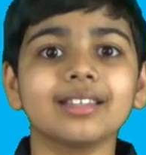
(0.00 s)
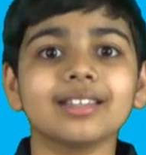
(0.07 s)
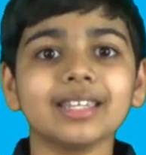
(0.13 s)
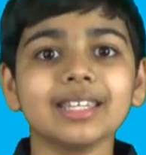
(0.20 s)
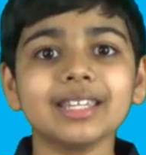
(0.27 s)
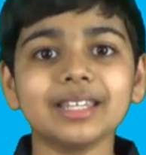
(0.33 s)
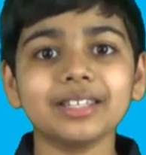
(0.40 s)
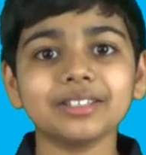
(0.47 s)

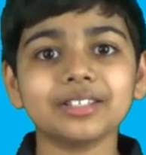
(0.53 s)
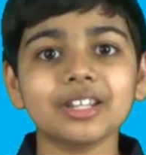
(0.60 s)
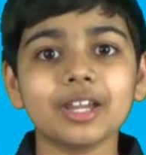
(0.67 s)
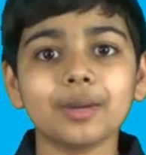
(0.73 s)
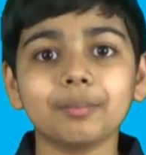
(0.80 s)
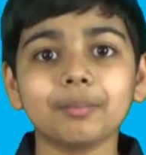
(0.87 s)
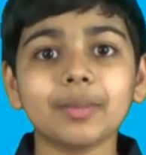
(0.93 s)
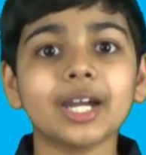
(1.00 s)
And
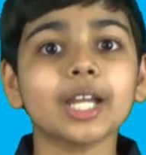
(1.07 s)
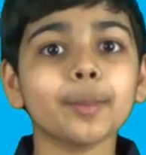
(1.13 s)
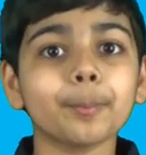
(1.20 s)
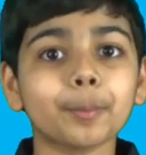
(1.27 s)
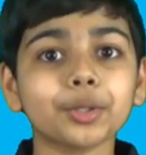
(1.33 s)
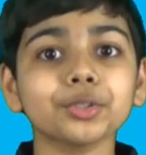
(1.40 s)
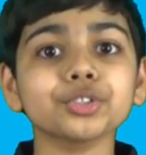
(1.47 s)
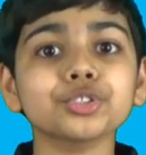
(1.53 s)
my
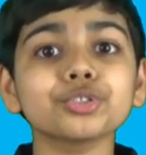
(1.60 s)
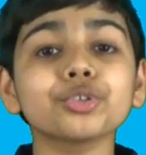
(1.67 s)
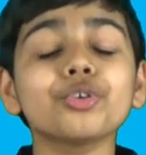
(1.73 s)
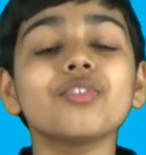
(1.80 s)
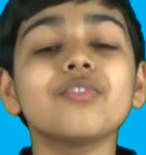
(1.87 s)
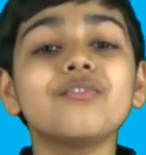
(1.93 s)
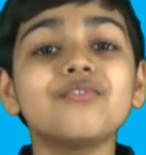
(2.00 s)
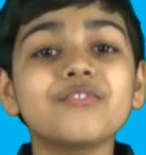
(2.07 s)

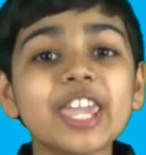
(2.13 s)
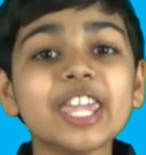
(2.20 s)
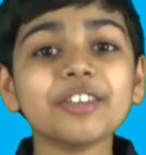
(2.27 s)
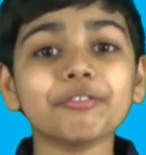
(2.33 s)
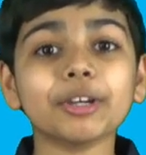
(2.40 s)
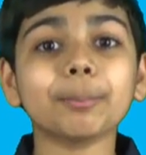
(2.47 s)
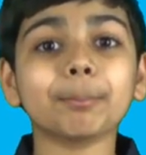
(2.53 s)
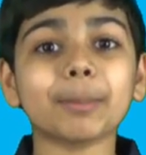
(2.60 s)
personal
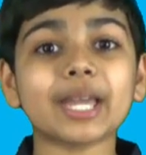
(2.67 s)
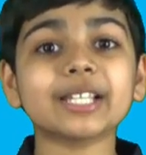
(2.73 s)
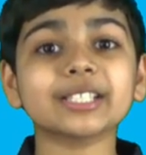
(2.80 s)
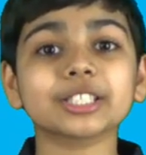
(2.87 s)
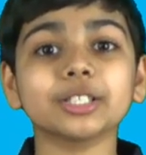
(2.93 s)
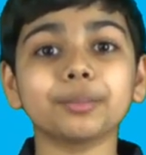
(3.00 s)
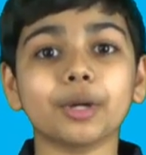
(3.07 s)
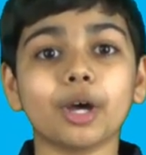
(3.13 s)
favorite
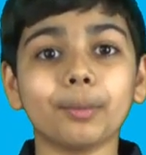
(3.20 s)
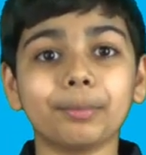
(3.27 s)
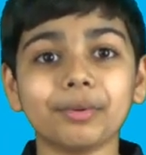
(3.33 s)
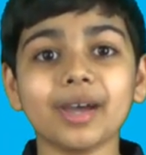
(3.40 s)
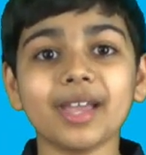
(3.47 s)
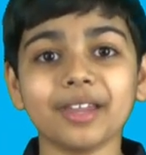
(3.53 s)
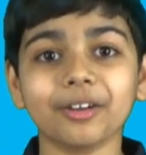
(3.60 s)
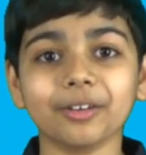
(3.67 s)
basketball
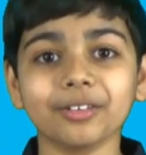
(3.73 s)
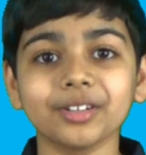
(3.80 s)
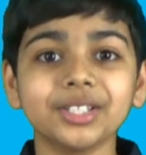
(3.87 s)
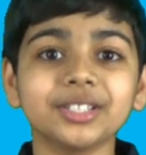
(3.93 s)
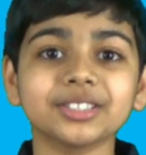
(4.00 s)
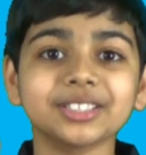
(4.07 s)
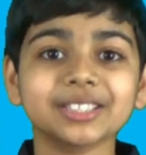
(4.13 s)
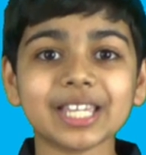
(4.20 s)
player,
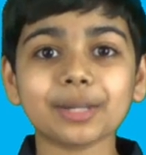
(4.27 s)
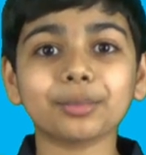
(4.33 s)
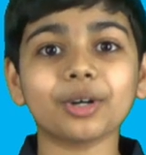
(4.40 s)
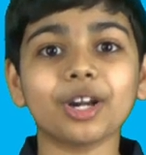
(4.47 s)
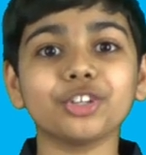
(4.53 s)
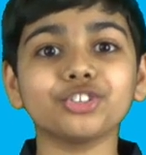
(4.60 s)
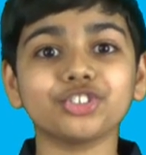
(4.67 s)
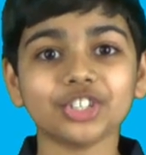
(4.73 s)

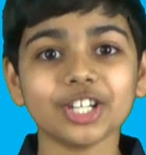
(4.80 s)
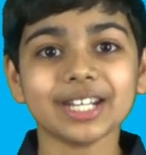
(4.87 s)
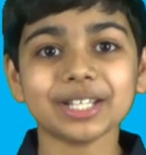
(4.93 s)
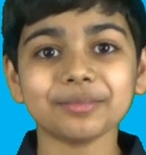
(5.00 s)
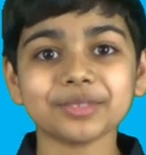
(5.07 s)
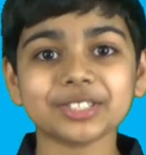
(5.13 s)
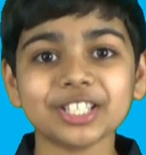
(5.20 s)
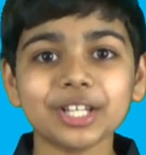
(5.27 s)
LeBron
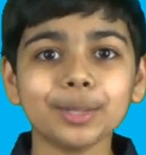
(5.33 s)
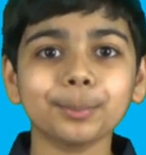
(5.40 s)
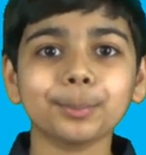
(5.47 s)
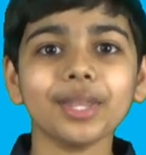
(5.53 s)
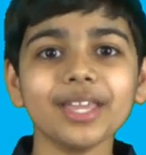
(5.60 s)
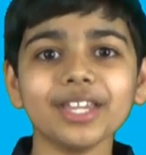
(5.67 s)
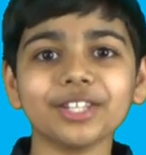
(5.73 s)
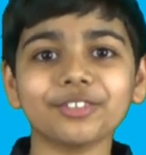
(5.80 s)
James,
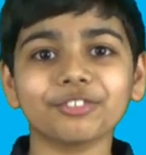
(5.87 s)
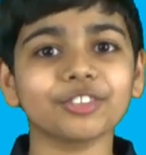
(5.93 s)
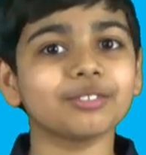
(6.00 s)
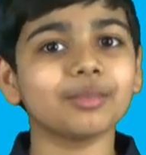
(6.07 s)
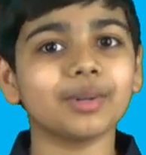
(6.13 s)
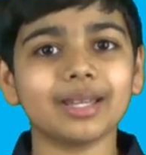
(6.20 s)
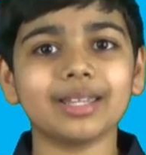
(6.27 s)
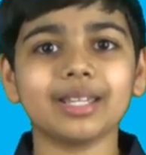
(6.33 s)
played for the
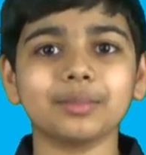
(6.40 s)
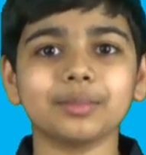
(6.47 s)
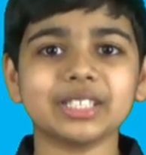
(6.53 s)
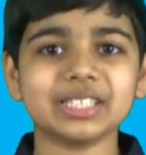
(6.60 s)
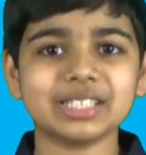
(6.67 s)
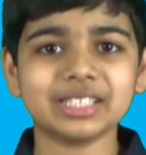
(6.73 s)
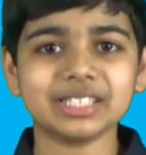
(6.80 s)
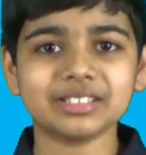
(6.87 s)
Miami
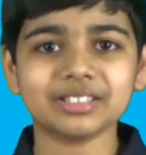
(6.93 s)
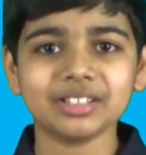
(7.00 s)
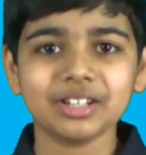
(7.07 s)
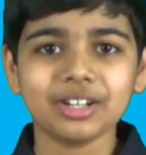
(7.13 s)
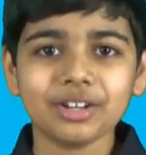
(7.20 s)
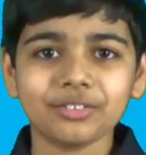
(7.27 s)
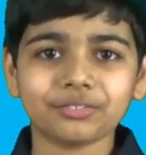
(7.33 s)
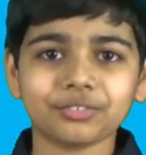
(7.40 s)
Heat
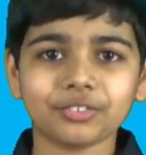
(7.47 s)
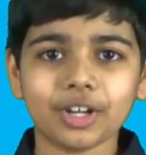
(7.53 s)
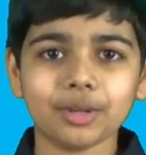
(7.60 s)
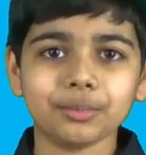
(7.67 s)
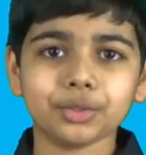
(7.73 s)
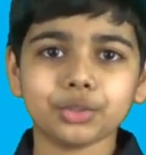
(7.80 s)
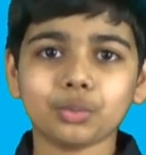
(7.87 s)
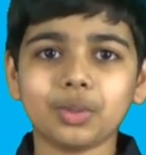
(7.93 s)

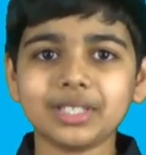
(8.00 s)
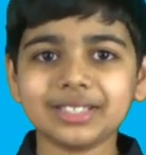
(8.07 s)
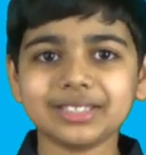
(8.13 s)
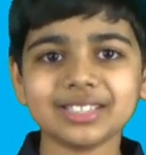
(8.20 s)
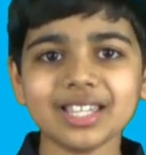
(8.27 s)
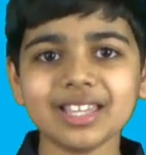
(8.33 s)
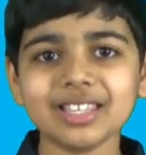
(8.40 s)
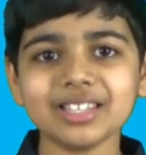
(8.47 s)
from
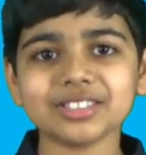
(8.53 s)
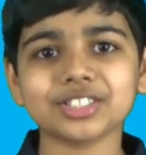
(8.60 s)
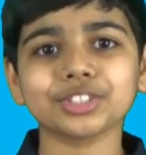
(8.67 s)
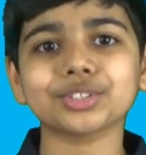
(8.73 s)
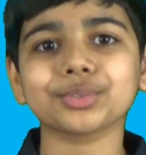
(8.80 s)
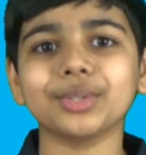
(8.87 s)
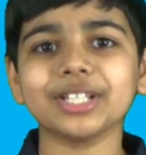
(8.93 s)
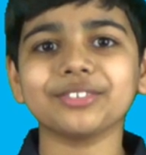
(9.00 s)
2010 to
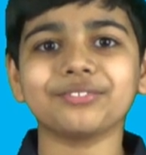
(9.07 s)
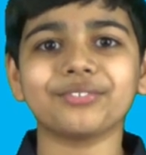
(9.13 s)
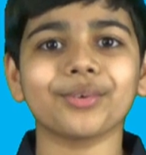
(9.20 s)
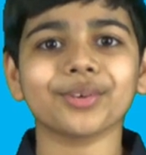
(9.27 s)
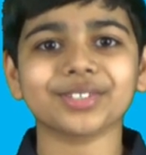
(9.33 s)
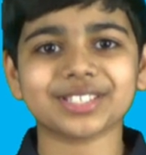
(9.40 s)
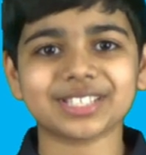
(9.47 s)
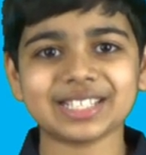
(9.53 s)

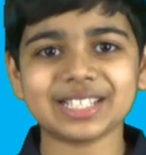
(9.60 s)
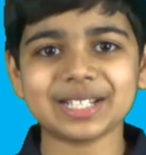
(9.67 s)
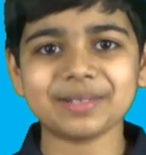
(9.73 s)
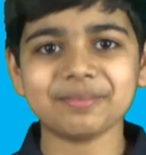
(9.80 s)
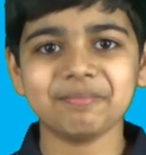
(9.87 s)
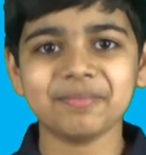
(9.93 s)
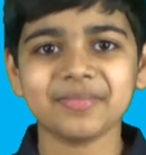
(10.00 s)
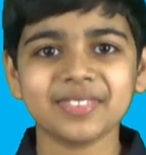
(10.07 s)
2014.